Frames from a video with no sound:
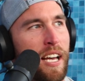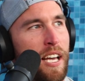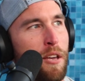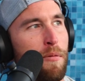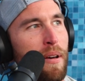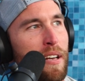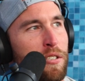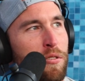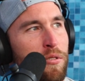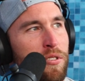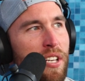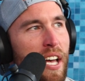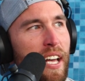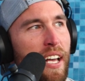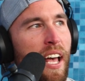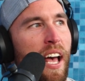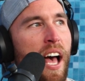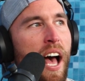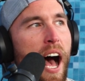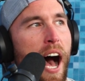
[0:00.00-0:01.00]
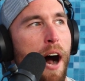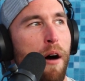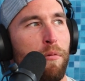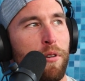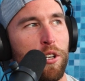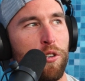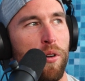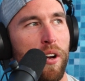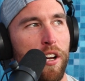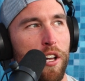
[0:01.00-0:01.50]
He basically was like, I'm
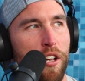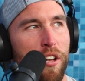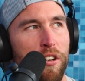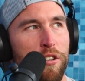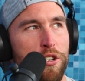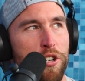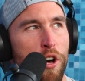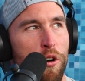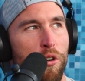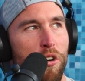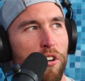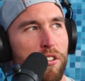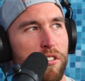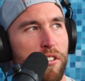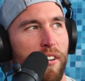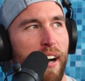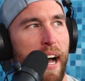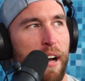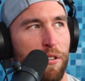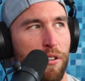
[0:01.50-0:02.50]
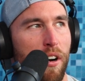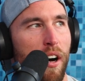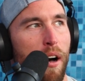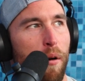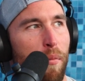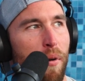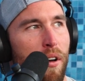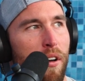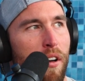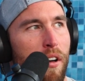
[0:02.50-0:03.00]
going to create a No Girls Allowed club.
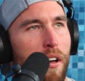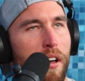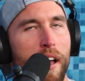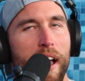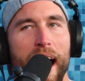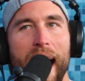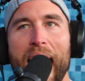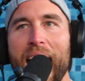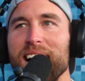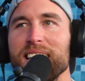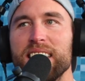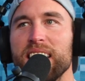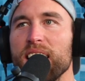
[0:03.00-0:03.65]
Mm-hmm. As